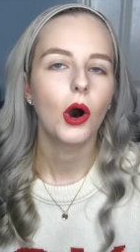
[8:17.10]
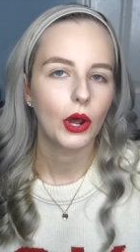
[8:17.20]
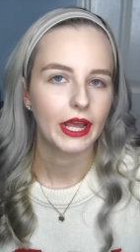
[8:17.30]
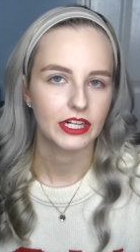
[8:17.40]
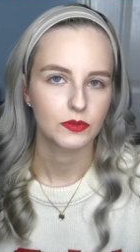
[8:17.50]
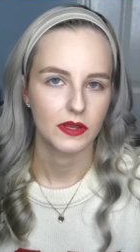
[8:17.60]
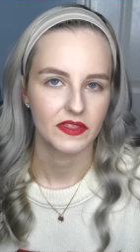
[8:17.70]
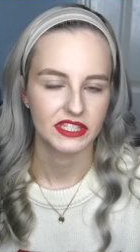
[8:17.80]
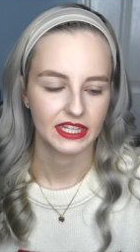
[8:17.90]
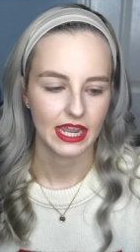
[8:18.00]
on edge
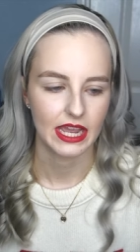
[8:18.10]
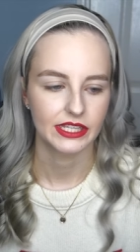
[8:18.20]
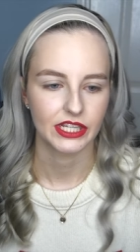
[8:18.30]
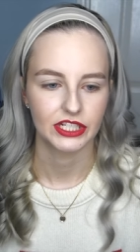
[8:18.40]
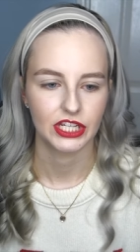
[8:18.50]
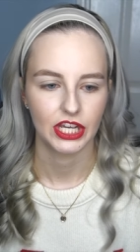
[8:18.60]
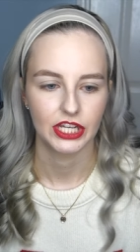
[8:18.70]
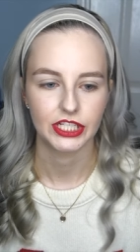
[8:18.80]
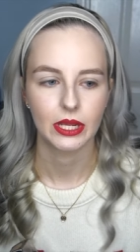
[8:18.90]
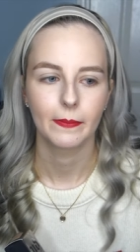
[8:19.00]
whether to get as I'd
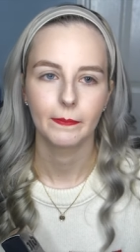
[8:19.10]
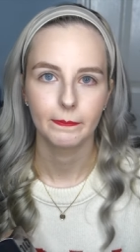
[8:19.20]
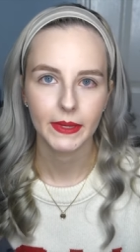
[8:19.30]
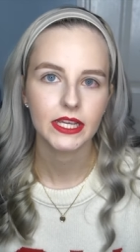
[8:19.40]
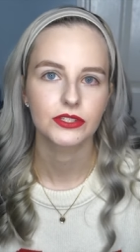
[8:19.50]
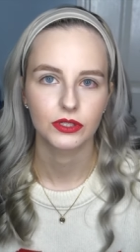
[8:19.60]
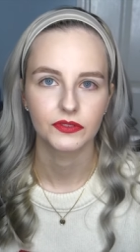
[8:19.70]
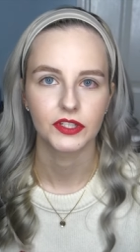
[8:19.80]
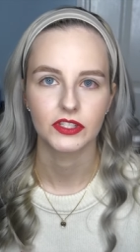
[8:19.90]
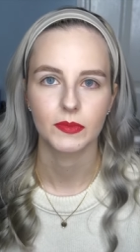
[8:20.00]
heard mixed
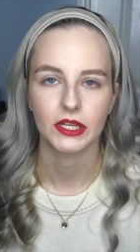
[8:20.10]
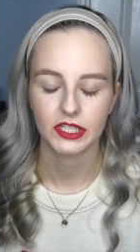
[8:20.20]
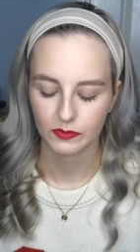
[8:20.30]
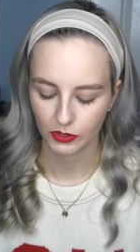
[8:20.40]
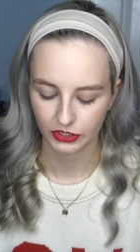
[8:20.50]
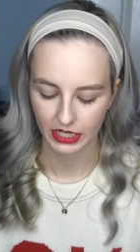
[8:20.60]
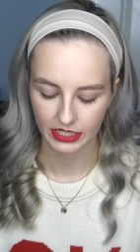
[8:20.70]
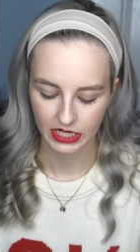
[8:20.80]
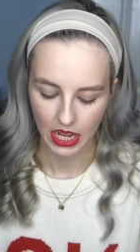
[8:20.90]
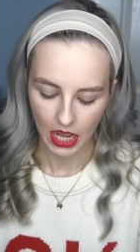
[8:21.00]
reviews about this
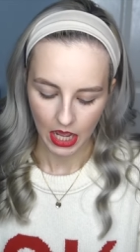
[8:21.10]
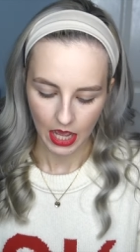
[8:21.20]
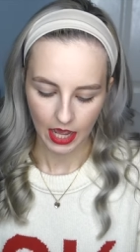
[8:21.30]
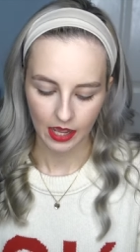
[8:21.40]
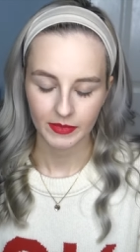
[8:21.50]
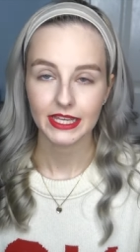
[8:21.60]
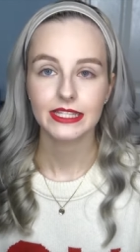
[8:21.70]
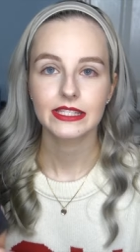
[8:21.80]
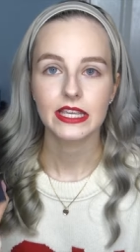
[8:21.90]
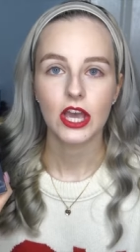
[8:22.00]
product um,
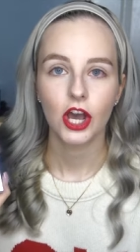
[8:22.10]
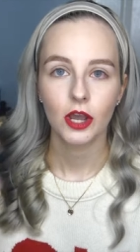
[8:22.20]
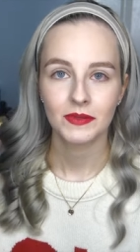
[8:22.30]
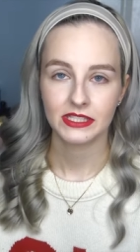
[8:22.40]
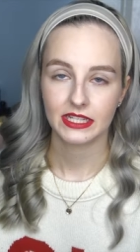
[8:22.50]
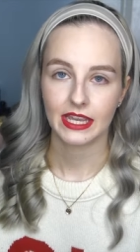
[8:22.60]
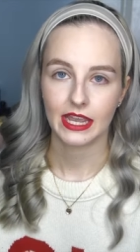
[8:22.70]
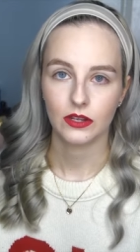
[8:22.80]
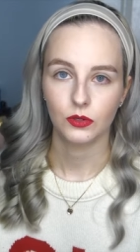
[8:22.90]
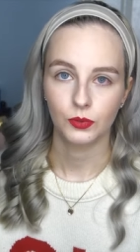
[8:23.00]
it's the Urban
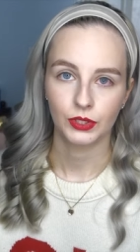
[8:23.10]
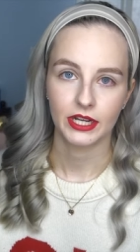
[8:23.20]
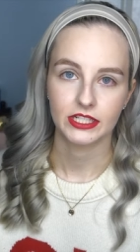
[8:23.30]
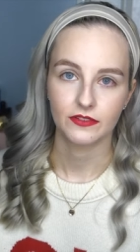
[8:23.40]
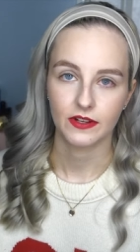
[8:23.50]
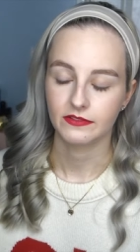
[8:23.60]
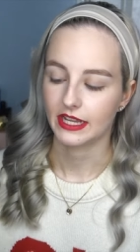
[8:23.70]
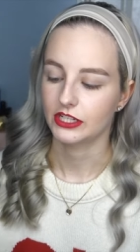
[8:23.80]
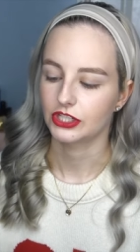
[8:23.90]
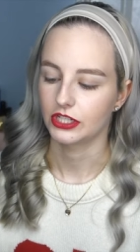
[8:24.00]
Decay All Nighter
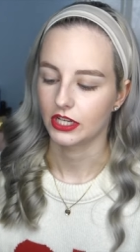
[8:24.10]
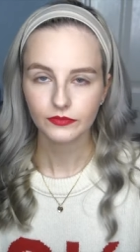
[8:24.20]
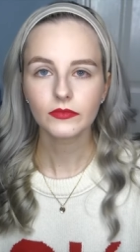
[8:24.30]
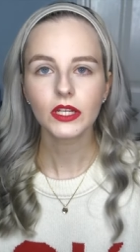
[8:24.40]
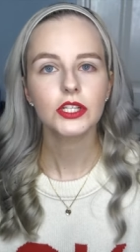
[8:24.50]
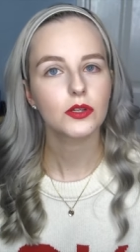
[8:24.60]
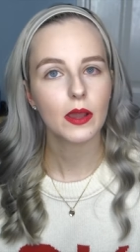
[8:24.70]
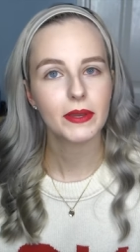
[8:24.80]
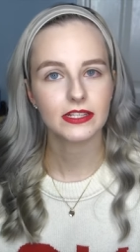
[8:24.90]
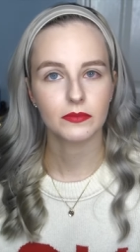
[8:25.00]
Foundation. So
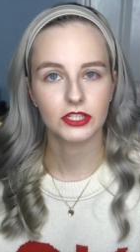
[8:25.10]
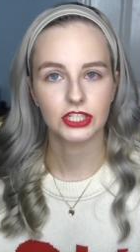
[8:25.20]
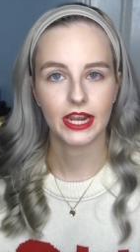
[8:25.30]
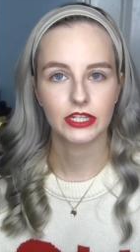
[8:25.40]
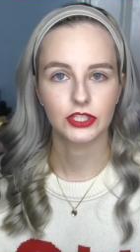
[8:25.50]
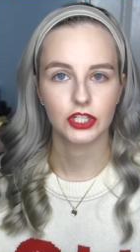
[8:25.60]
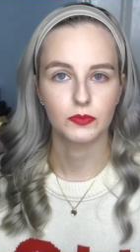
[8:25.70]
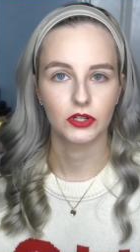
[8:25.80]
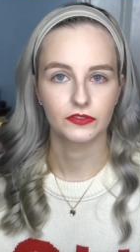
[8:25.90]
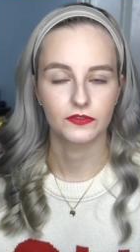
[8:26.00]
I picked up the shade
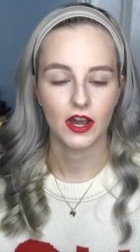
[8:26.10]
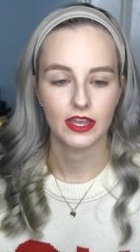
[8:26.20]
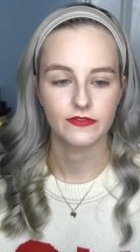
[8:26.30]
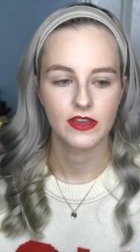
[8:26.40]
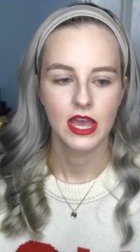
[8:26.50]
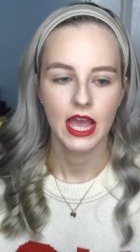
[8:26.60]
2.5